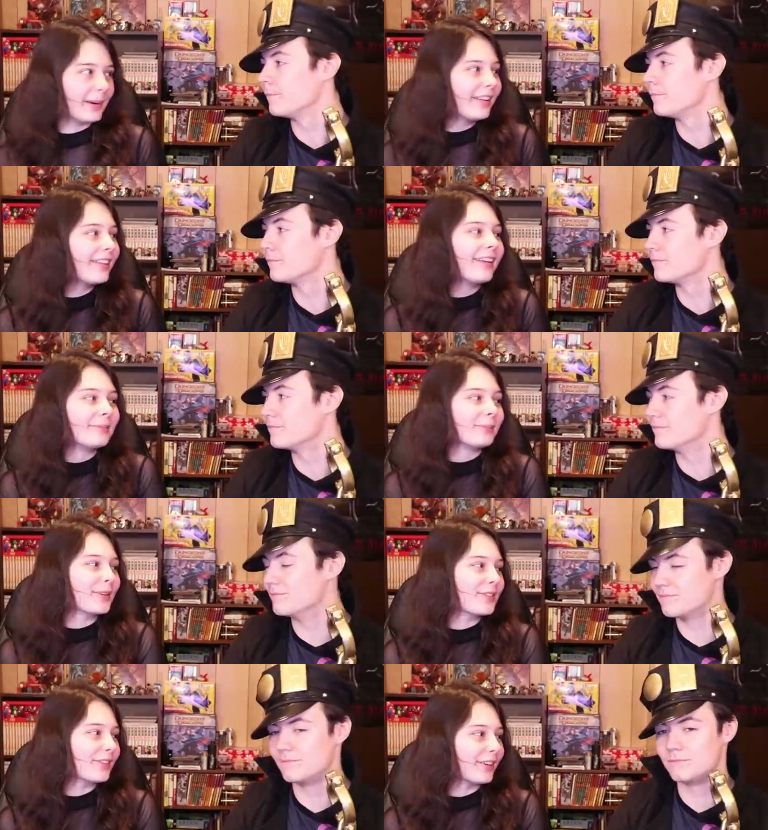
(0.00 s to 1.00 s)
Speaker 1: better than
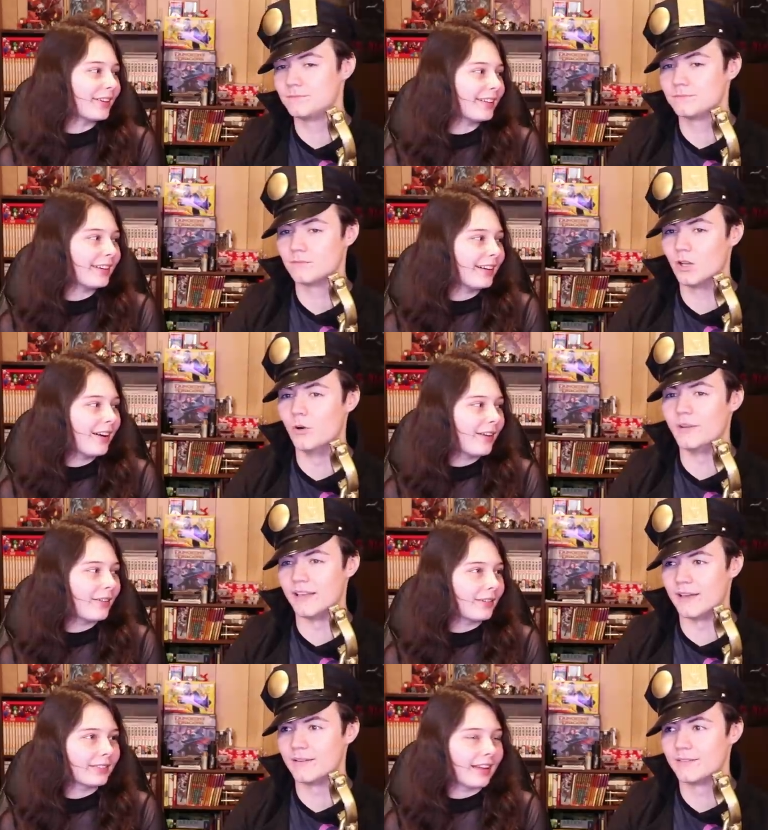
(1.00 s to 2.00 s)
Berserk. Oh
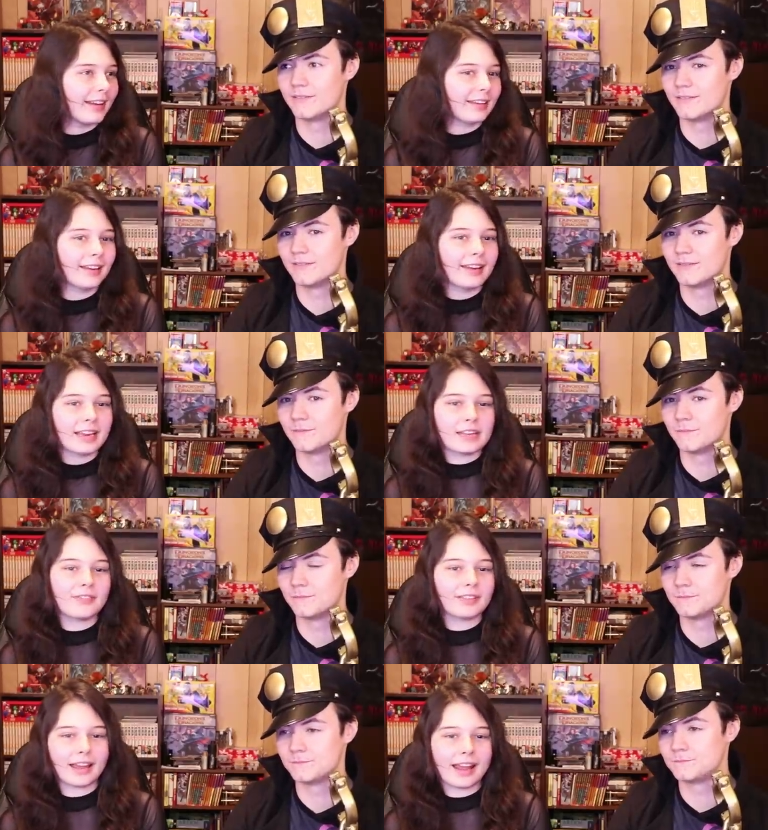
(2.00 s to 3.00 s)
yeah. Or like
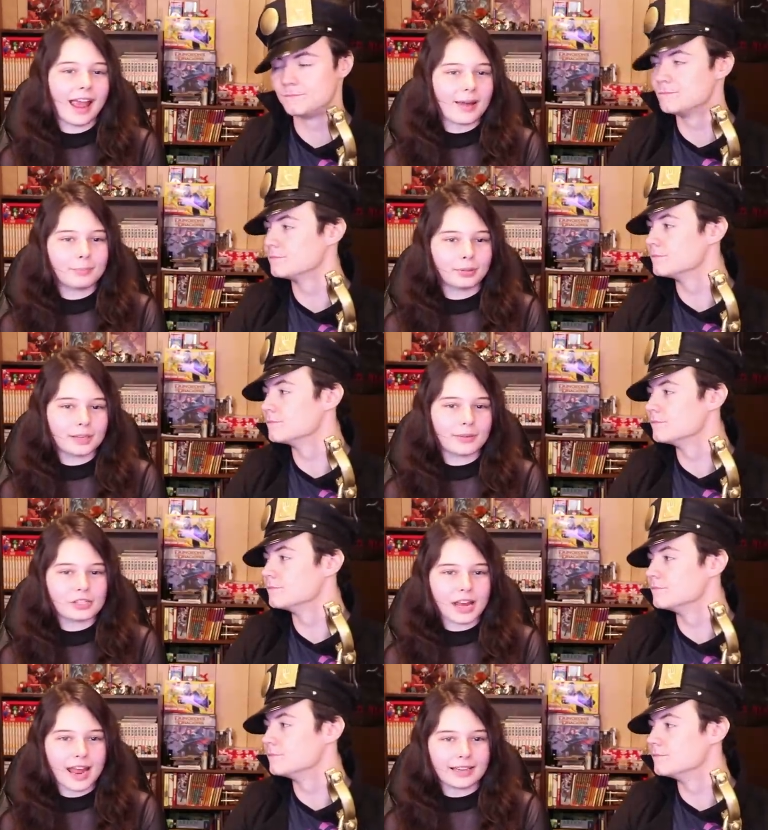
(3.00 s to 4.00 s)
even like pretty
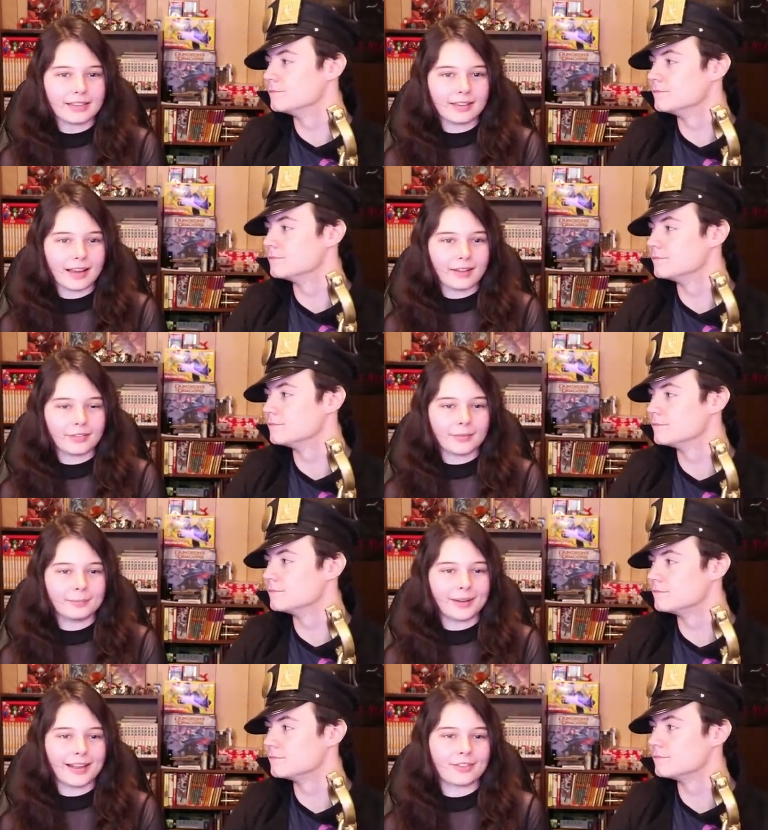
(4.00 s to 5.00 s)
much anything else,
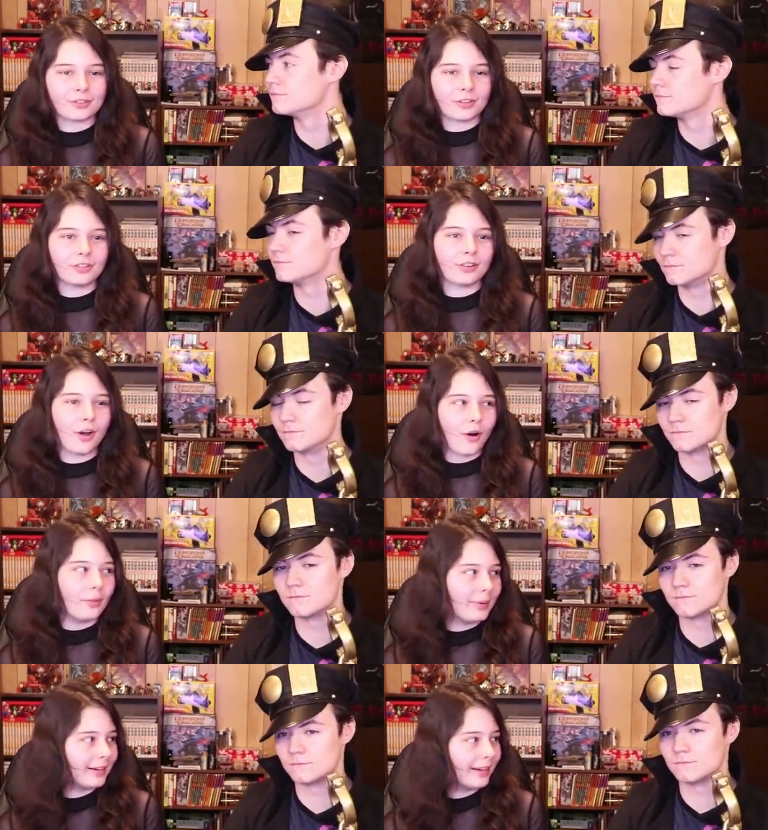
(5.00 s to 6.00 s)
but it's just an
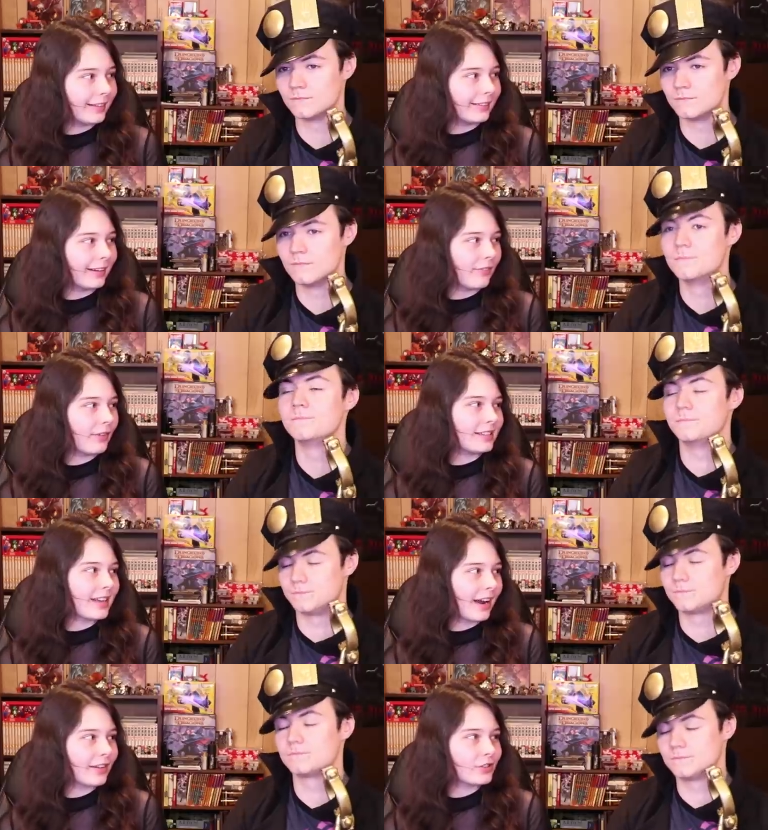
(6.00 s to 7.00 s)
opening. Like if the
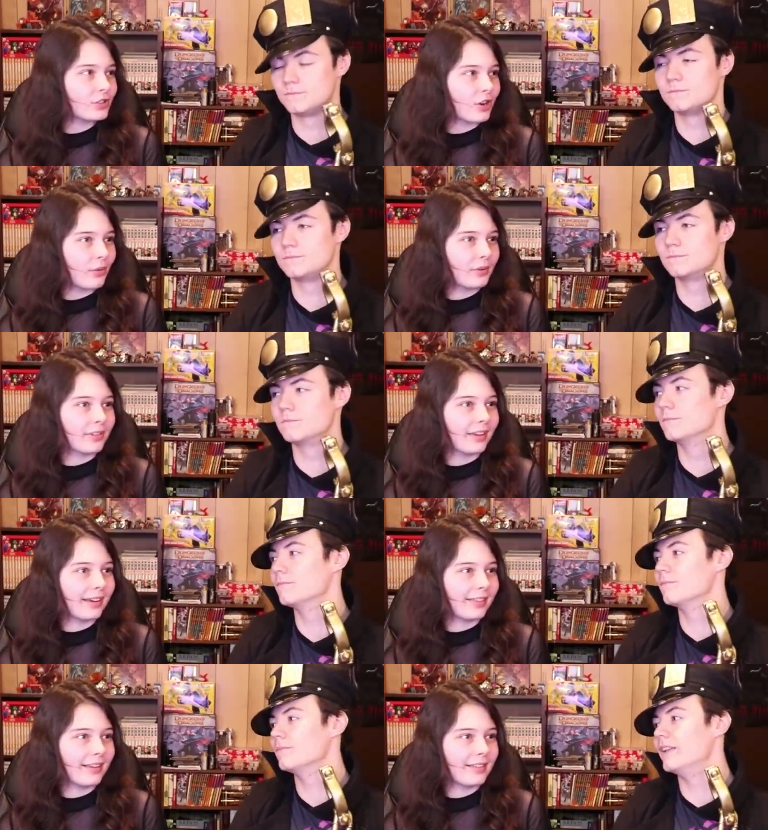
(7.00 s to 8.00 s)
entire show was
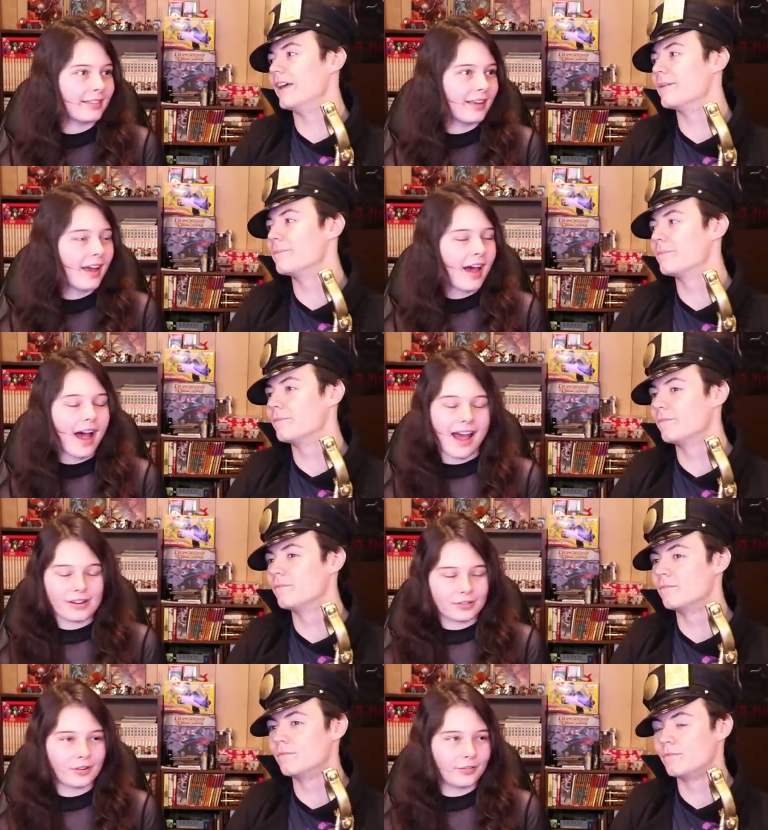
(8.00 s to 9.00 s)
like this, yeah. I
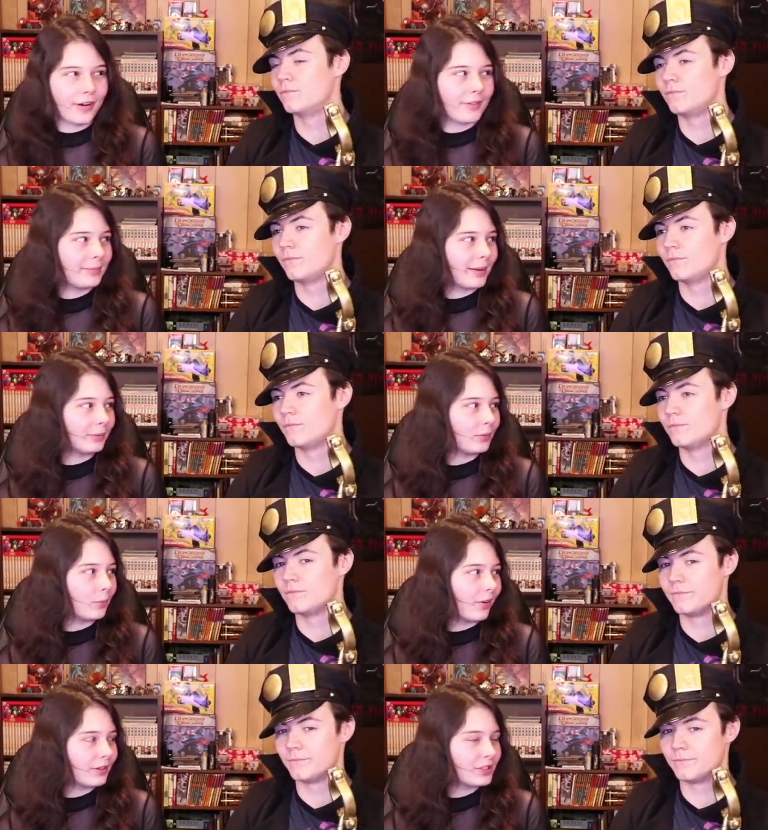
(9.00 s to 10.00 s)
don't know if I would be able to
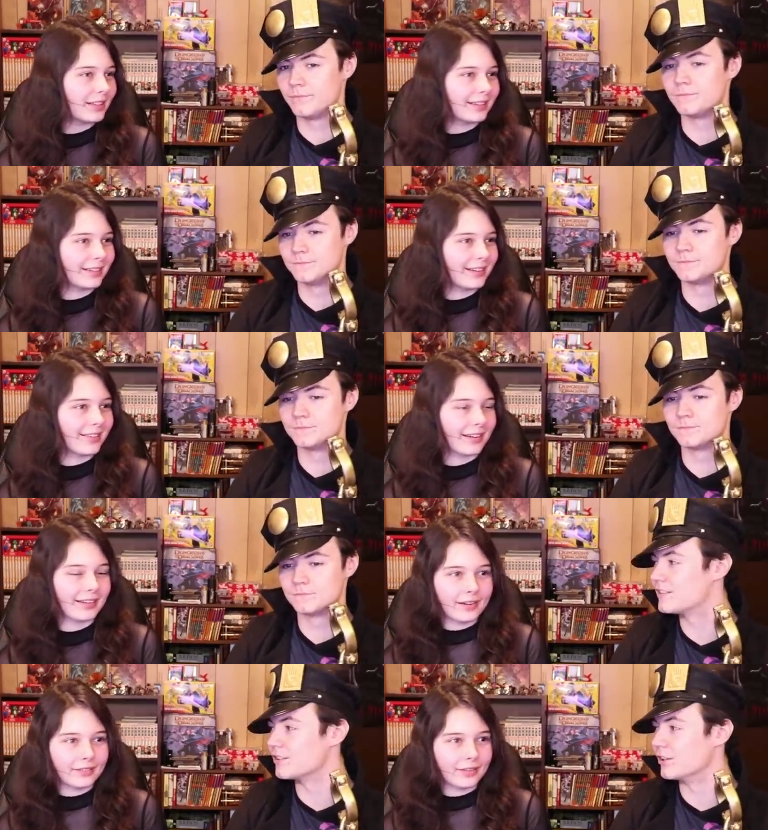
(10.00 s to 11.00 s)
watch it because like
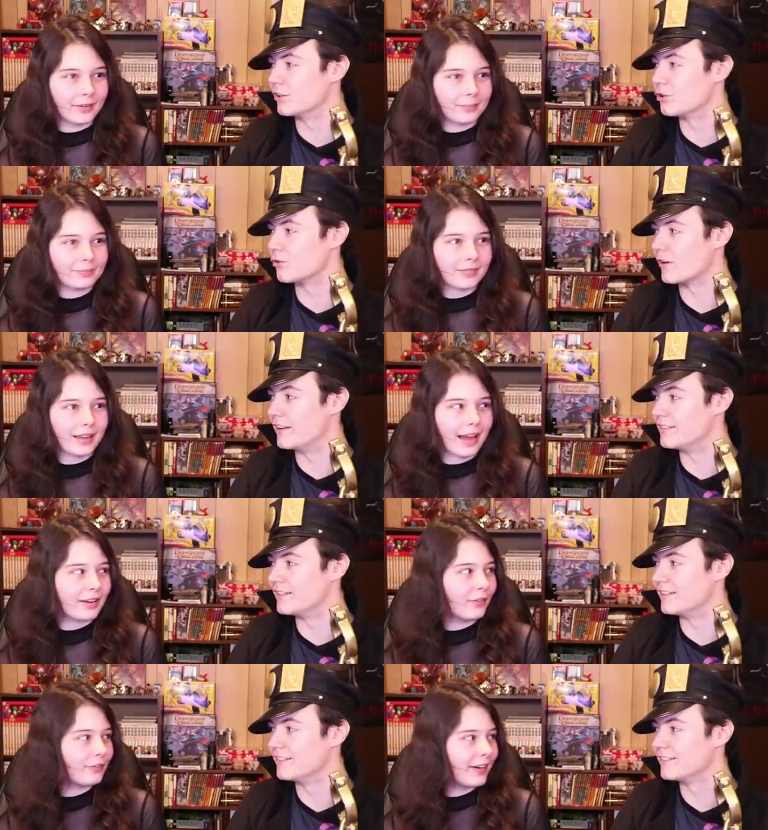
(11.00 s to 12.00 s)
I don't know. Crazy. I
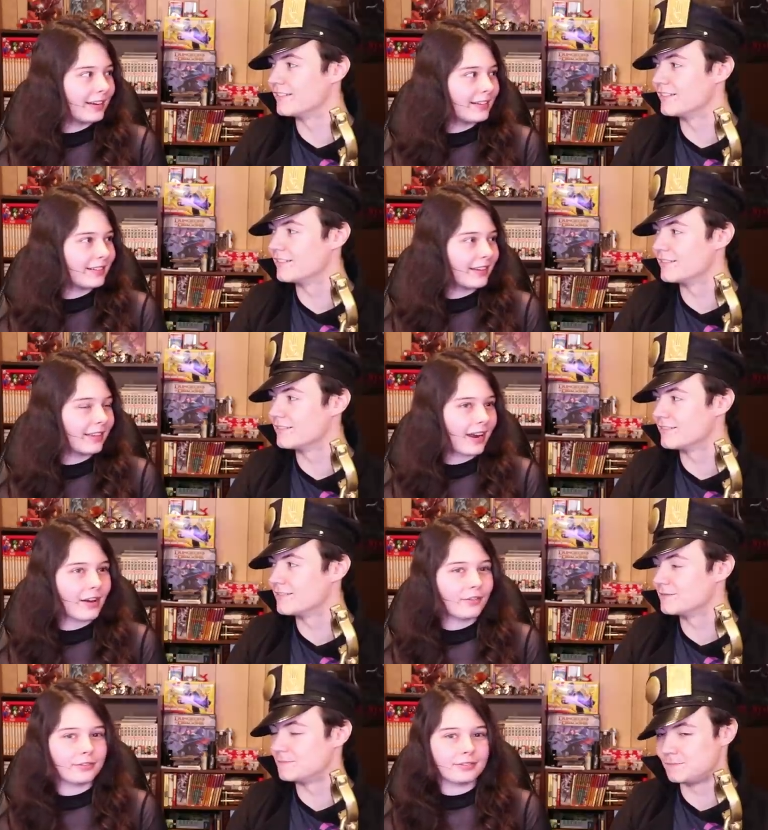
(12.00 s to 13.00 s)
don't find it like I
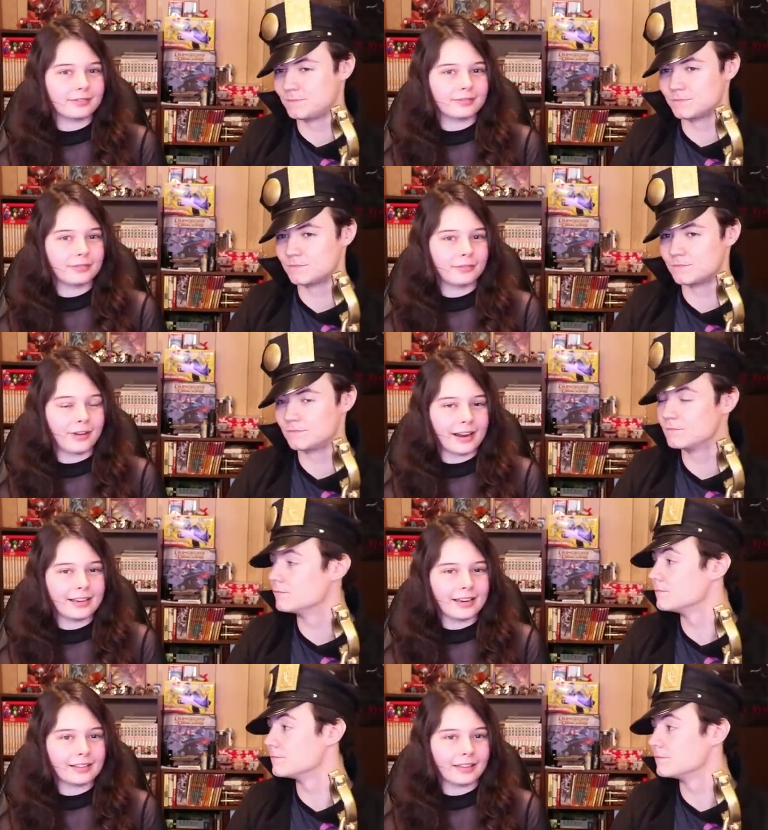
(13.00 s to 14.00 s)
don't
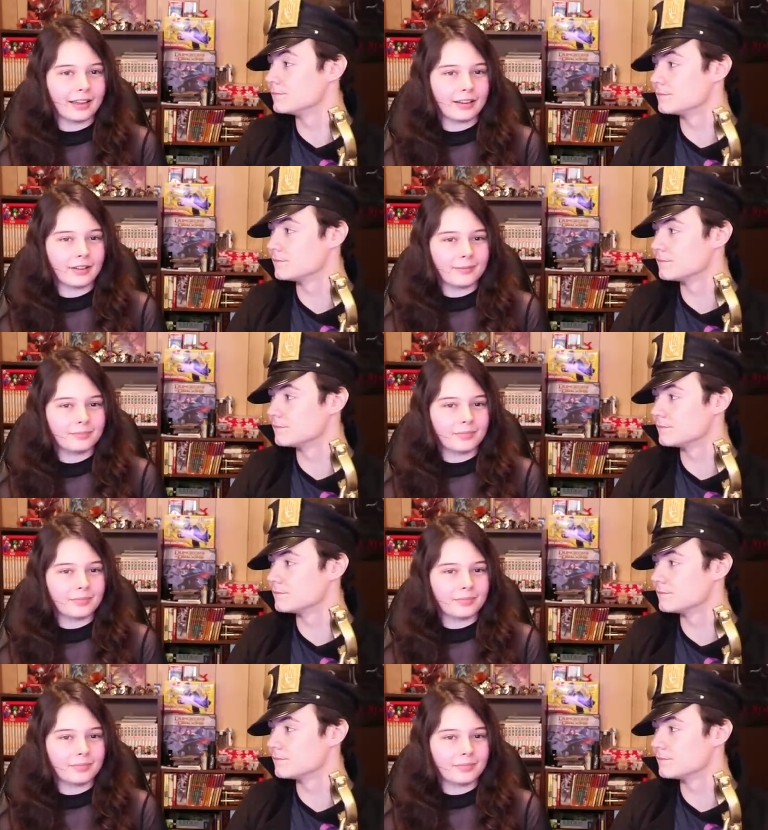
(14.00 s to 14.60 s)
find it like